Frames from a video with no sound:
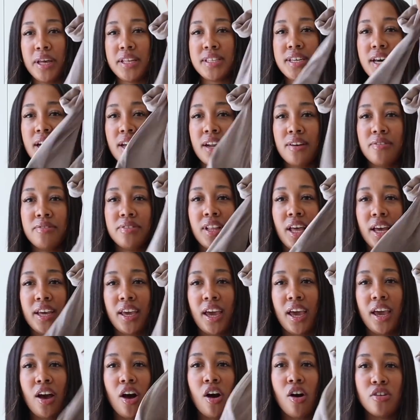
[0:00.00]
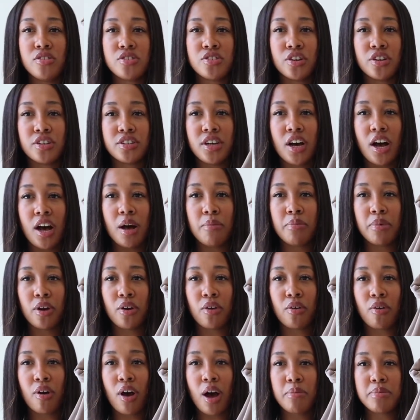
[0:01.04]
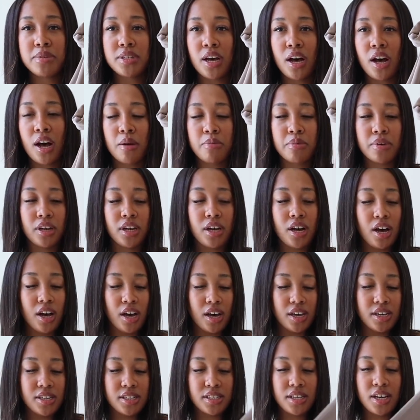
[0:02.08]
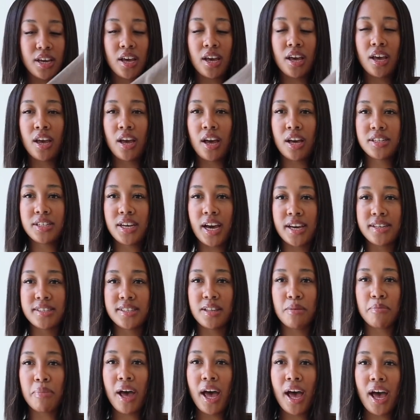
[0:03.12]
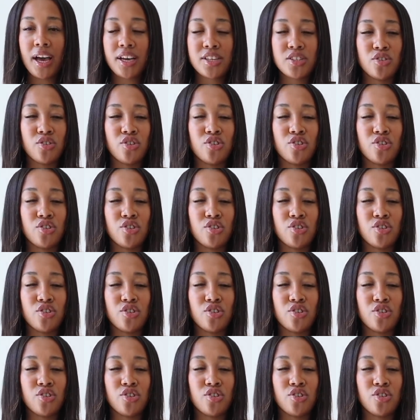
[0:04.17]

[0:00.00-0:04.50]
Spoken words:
It's kind of like a halter top, crop top, cut, ties in the back. So